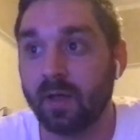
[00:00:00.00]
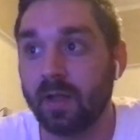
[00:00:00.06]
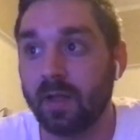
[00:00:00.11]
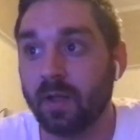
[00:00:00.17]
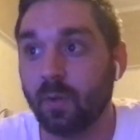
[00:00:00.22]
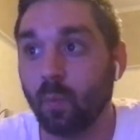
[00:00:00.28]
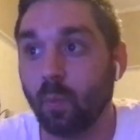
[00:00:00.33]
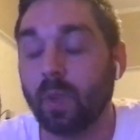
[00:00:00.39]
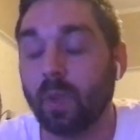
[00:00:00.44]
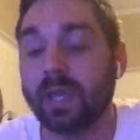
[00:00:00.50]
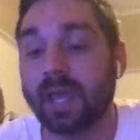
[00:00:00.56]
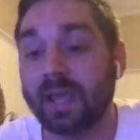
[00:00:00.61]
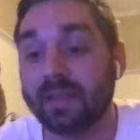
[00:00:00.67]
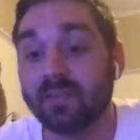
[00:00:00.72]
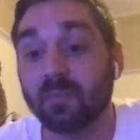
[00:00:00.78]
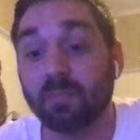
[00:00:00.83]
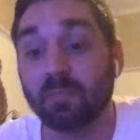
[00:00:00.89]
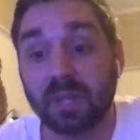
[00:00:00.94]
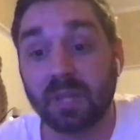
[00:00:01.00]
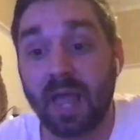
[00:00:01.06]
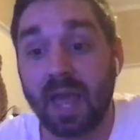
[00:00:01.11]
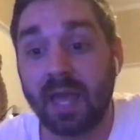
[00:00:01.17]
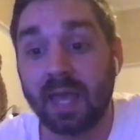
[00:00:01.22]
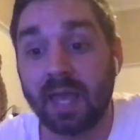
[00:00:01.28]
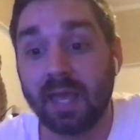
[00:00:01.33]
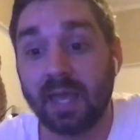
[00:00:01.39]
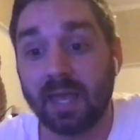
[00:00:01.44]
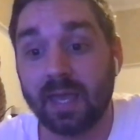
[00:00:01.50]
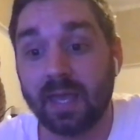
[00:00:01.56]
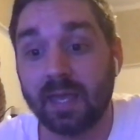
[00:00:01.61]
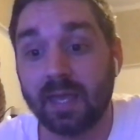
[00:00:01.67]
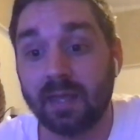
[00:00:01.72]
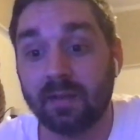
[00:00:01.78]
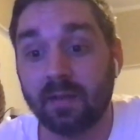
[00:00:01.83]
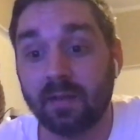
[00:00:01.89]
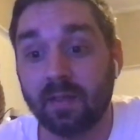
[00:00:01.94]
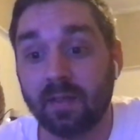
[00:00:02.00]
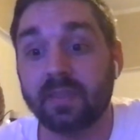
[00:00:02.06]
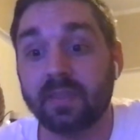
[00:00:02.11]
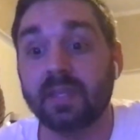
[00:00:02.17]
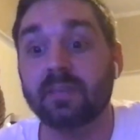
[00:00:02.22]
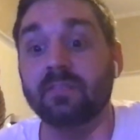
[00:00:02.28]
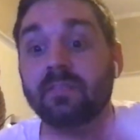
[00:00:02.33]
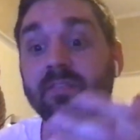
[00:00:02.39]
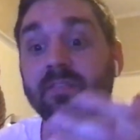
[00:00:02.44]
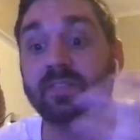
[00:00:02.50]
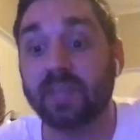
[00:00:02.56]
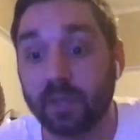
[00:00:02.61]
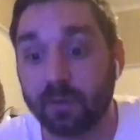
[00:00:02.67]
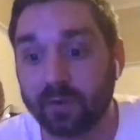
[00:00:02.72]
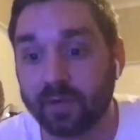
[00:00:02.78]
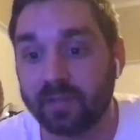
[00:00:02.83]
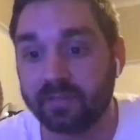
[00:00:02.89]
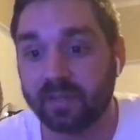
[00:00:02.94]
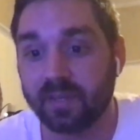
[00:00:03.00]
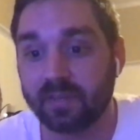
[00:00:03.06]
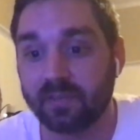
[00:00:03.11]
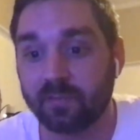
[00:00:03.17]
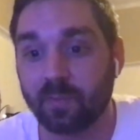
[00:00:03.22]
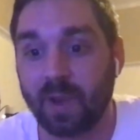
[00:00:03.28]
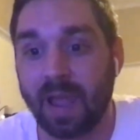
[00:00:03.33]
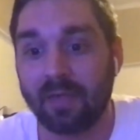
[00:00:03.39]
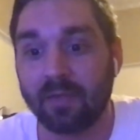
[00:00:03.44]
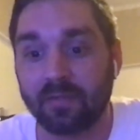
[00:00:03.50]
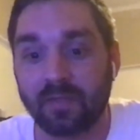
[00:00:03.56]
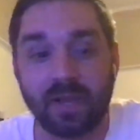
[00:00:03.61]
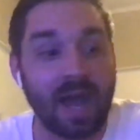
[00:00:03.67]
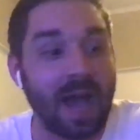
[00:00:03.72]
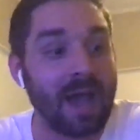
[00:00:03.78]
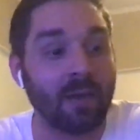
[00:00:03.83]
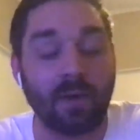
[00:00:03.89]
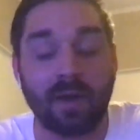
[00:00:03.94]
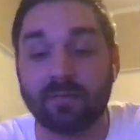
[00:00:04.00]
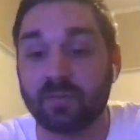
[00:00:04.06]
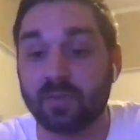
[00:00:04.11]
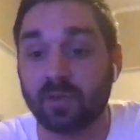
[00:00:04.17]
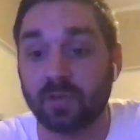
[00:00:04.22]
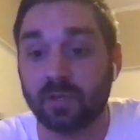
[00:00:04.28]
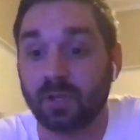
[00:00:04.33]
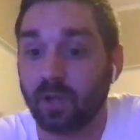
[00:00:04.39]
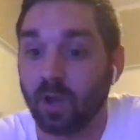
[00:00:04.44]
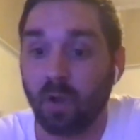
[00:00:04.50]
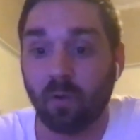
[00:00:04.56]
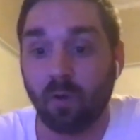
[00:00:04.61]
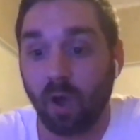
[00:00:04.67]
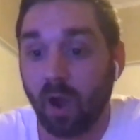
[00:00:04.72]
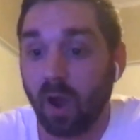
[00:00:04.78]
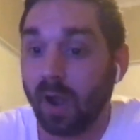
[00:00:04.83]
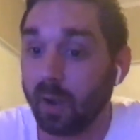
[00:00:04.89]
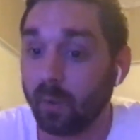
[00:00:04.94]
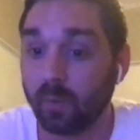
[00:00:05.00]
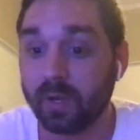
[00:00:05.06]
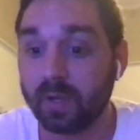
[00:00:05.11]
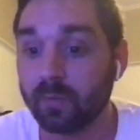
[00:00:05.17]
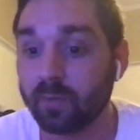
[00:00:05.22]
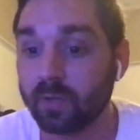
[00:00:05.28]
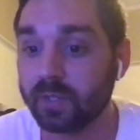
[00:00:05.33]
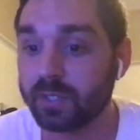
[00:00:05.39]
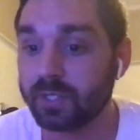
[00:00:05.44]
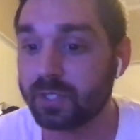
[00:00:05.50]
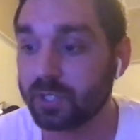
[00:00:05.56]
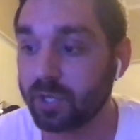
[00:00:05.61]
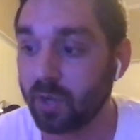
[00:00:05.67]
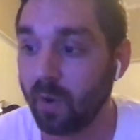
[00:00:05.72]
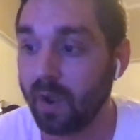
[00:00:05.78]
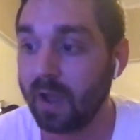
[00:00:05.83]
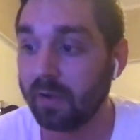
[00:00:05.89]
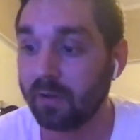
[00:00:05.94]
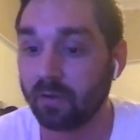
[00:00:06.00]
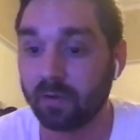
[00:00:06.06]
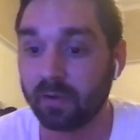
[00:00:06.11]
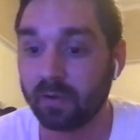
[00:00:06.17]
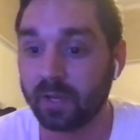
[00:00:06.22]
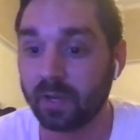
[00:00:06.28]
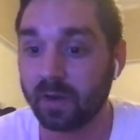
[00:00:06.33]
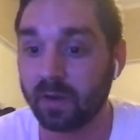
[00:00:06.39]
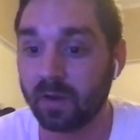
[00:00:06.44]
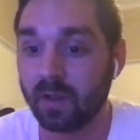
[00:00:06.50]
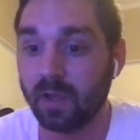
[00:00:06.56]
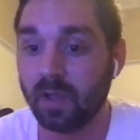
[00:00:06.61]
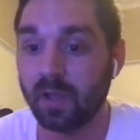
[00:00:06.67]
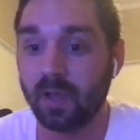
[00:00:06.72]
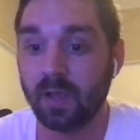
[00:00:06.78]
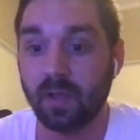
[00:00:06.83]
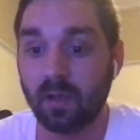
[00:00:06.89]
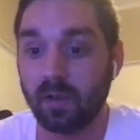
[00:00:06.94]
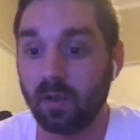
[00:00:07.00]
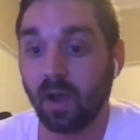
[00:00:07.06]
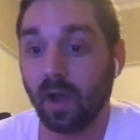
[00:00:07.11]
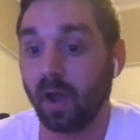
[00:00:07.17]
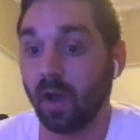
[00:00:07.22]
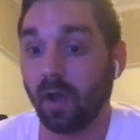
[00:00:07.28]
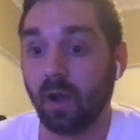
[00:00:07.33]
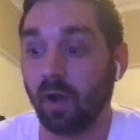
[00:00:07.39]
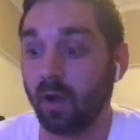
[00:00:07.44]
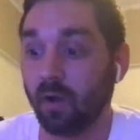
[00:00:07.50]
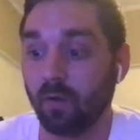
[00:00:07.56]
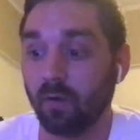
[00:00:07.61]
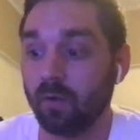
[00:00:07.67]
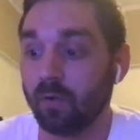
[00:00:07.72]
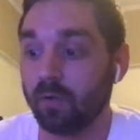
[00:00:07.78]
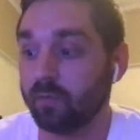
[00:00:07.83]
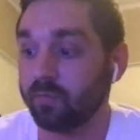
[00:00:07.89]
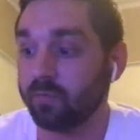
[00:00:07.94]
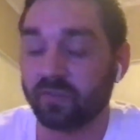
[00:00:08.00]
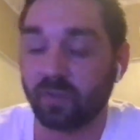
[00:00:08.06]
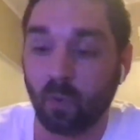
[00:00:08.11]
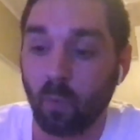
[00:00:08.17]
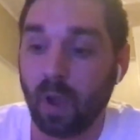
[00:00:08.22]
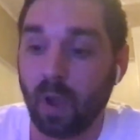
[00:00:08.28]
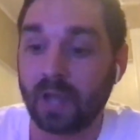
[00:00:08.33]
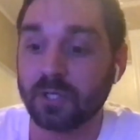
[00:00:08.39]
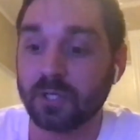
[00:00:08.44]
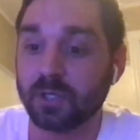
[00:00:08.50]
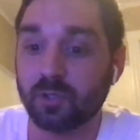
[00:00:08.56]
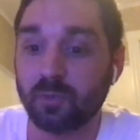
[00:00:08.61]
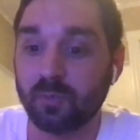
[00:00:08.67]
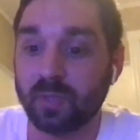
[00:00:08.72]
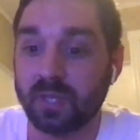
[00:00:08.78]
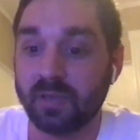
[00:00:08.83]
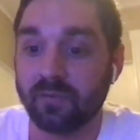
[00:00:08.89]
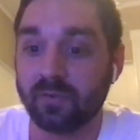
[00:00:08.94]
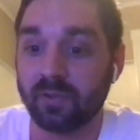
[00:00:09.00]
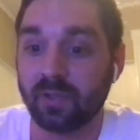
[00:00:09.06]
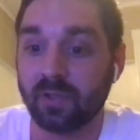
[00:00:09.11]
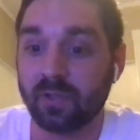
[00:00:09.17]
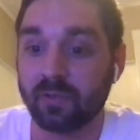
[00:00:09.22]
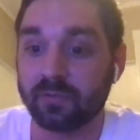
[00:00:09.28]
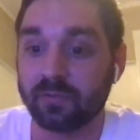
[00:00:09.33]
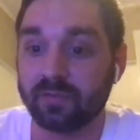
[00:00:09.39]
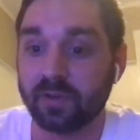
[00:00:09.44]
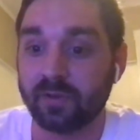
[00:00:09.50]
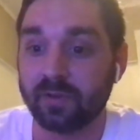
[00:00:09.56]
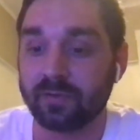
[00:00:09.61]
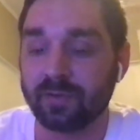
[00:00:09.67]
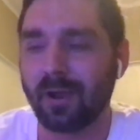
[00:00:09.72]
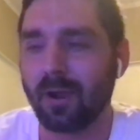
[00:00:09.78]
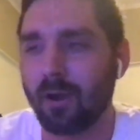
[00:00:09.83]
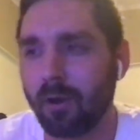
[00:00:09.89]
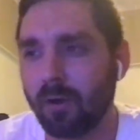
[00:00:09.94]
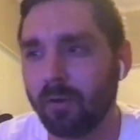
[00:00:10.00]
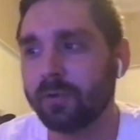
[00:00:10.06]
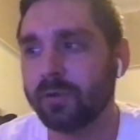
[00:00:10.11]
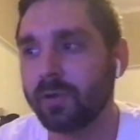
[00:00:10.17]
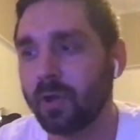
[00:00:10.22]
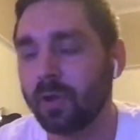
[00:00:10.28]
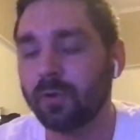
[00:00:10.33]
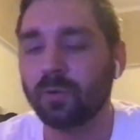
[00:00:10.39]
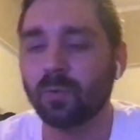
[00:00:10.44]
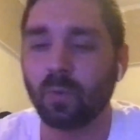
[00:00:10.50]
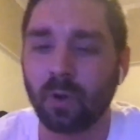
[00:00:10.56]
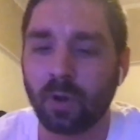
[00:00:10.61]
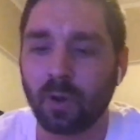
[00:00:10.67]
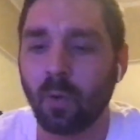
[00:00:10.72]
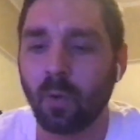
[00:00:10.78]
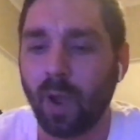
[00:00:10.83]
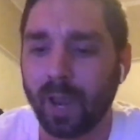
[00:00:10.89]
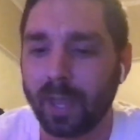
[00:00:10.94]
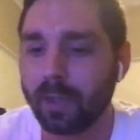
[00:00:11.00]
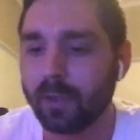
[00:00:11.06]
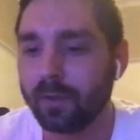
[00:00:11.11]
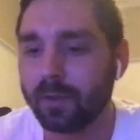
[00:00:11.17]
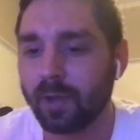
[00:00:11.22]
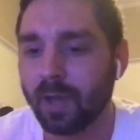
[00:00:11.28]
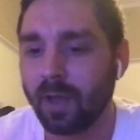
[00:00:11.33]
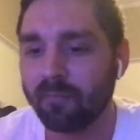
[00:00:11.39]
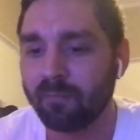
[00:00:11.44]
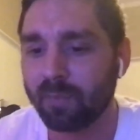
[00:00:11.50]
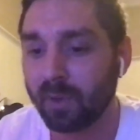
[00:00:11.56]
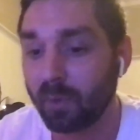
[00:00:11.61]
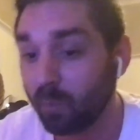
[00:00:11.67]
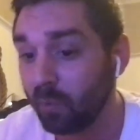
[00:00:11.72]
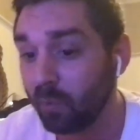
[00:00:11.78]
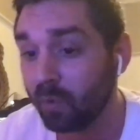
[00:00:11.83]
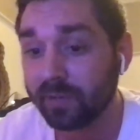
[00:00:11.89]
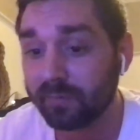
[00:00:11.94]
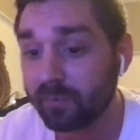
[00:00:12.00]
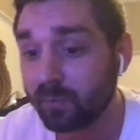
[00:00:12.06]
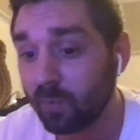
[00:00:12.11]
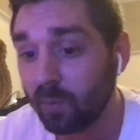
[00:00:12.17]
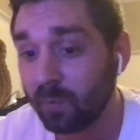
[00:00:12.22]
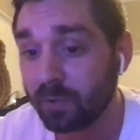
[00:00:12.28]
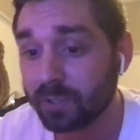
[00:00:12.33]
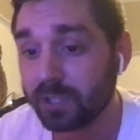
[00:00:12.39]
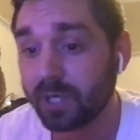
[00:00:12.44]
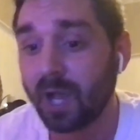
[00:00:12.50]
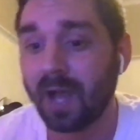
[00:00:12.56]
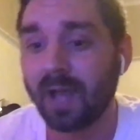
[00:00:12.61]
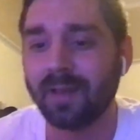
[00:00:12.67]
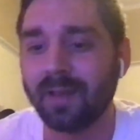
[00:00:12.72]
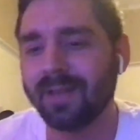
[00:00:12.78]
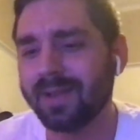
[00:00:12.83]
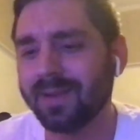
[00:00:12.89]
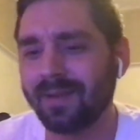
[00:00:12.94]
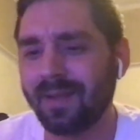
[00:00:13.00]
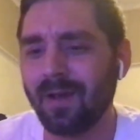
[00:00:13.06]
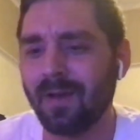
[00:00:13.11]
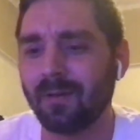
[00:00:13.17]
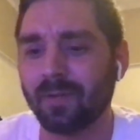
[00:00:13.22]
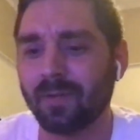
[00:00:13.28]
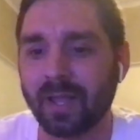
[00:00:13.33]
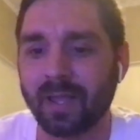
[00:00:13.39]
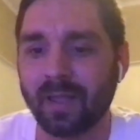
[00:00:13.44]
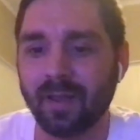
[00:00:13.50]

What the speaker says: we get to play in these series rather than I don't have to. All right, we didn't really show out all year. So why should you be given another series? Like, you weren't quite good enough, but we'll give you 1 more shot. Like, no, like